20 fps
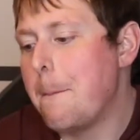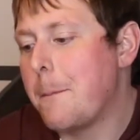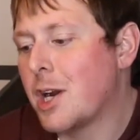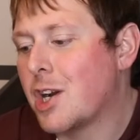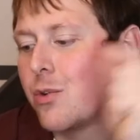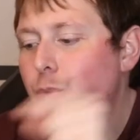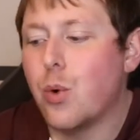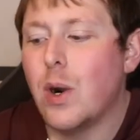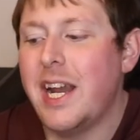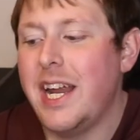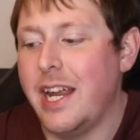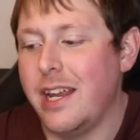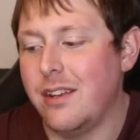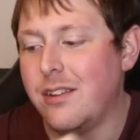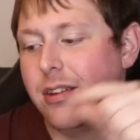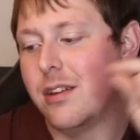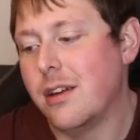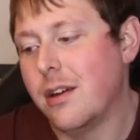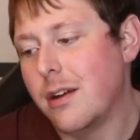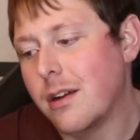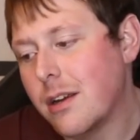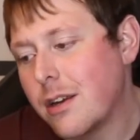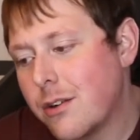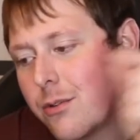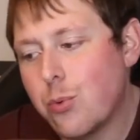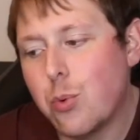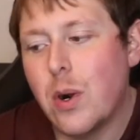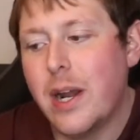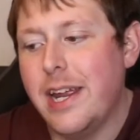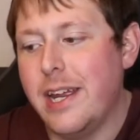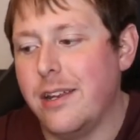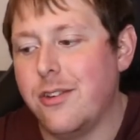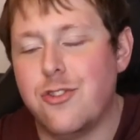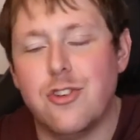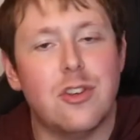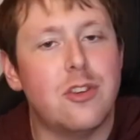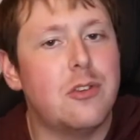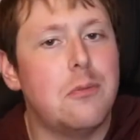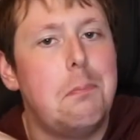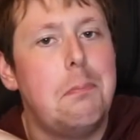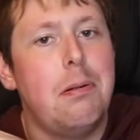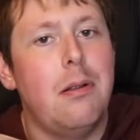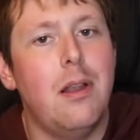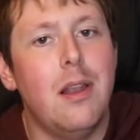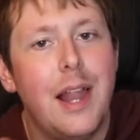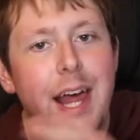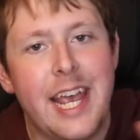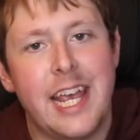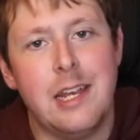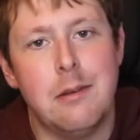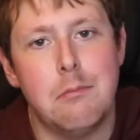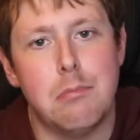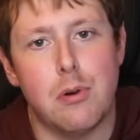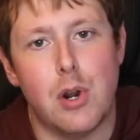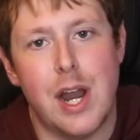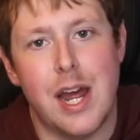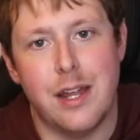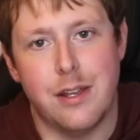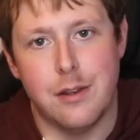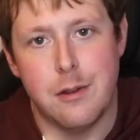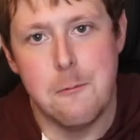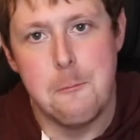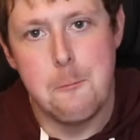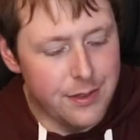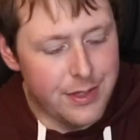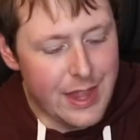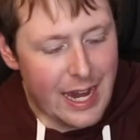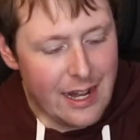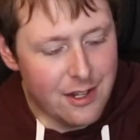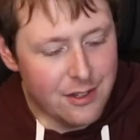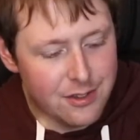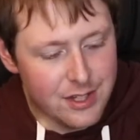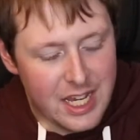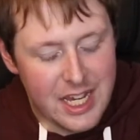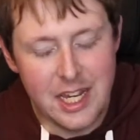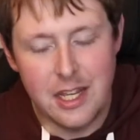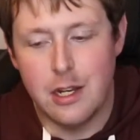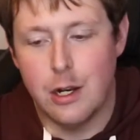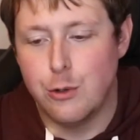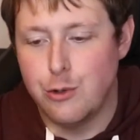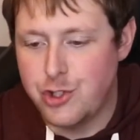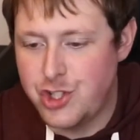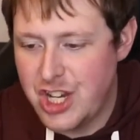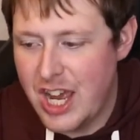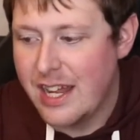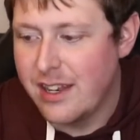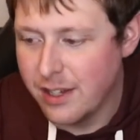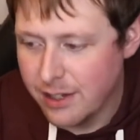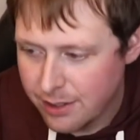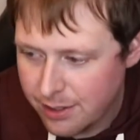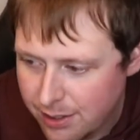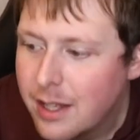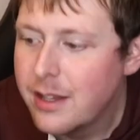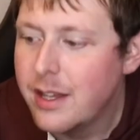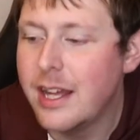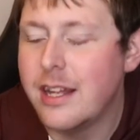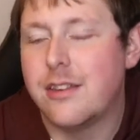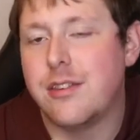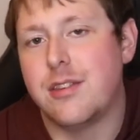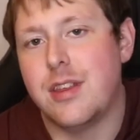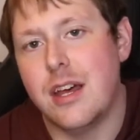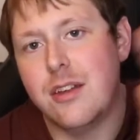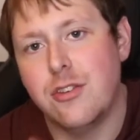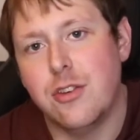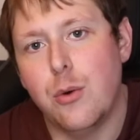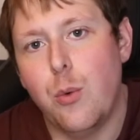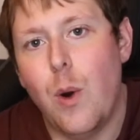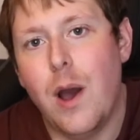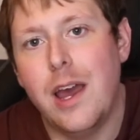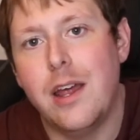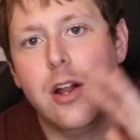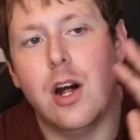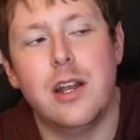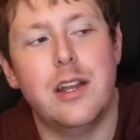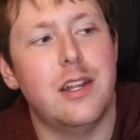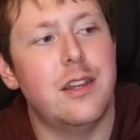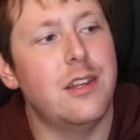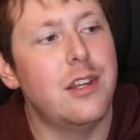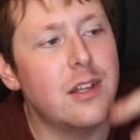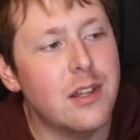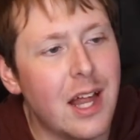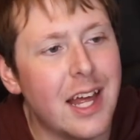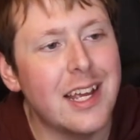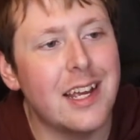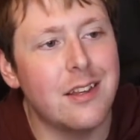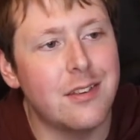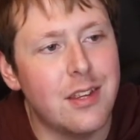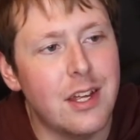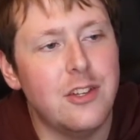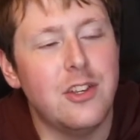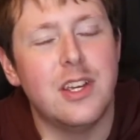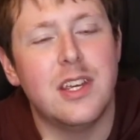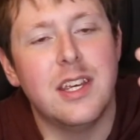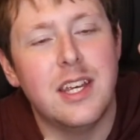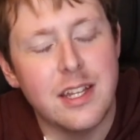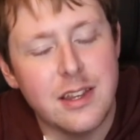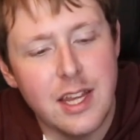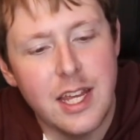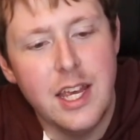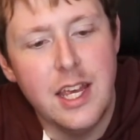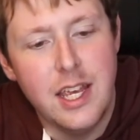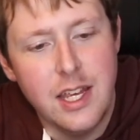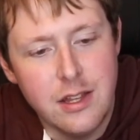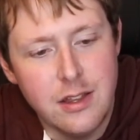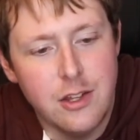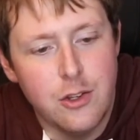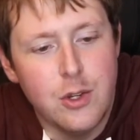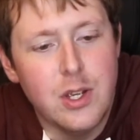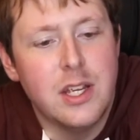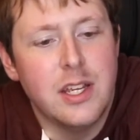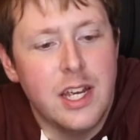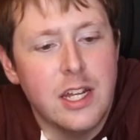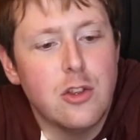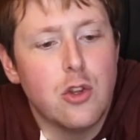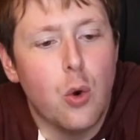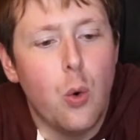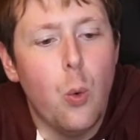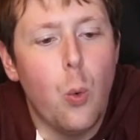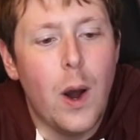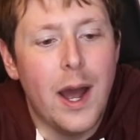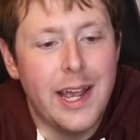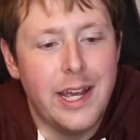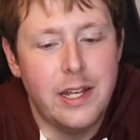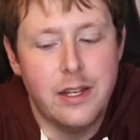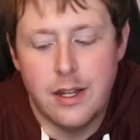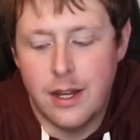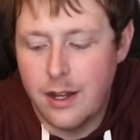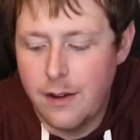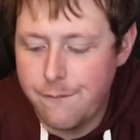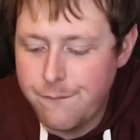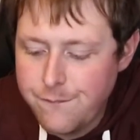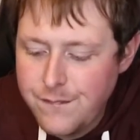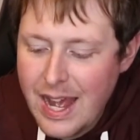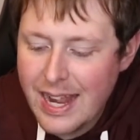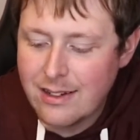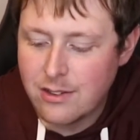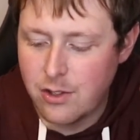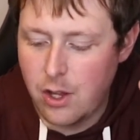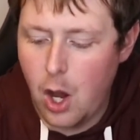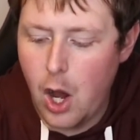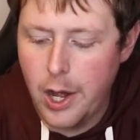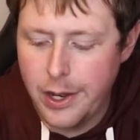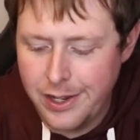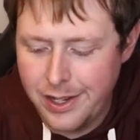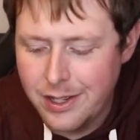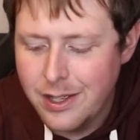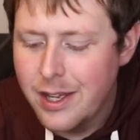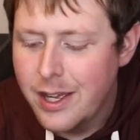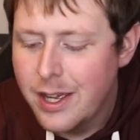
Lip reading: great, just plain bread that is ketogenic. It says Hawaiian on it. Like I said, you can get the Hawaiian effect on it